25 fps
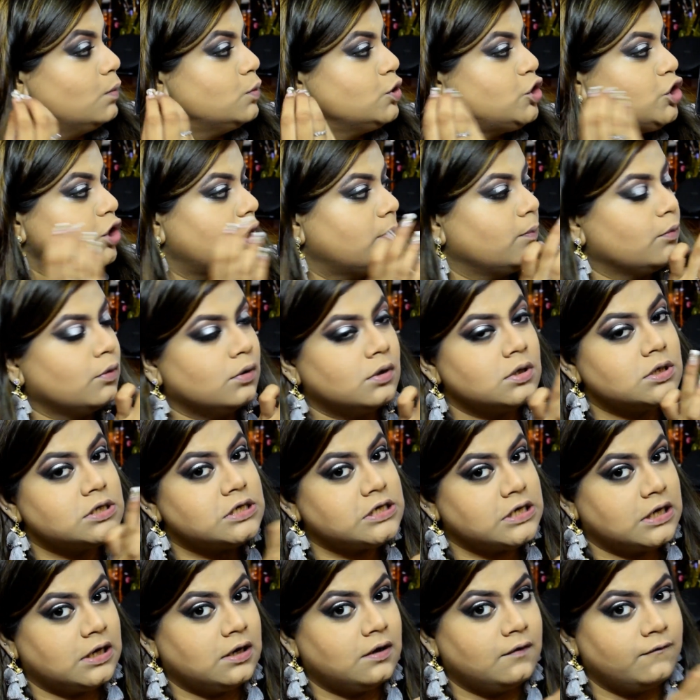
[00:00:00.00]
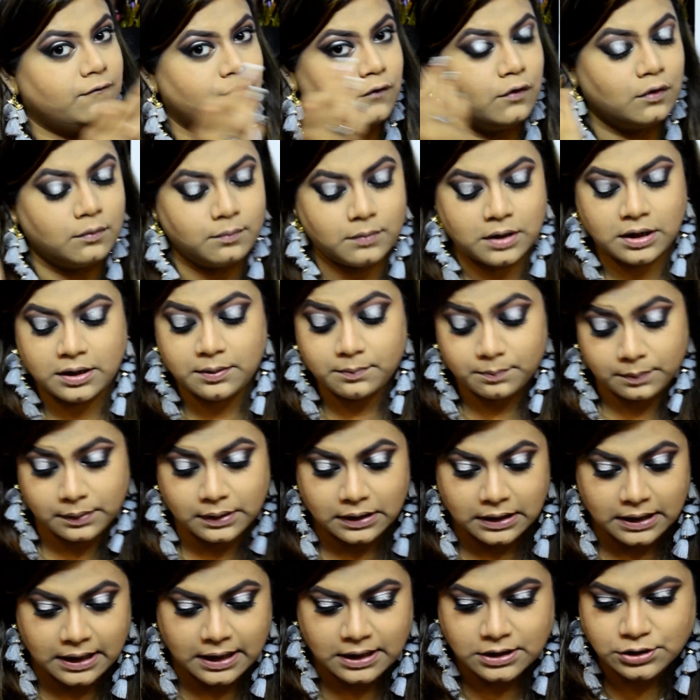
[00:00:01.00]
which I'm going to take for my
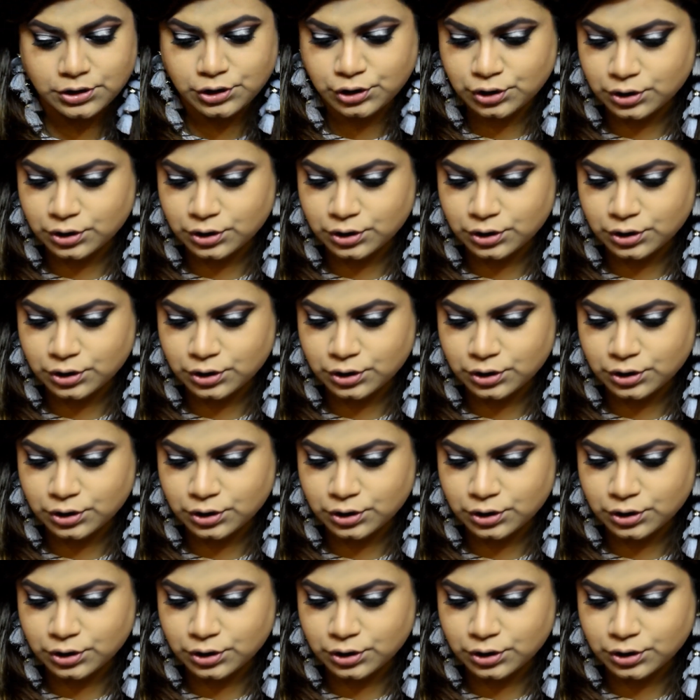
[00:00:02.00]
blush.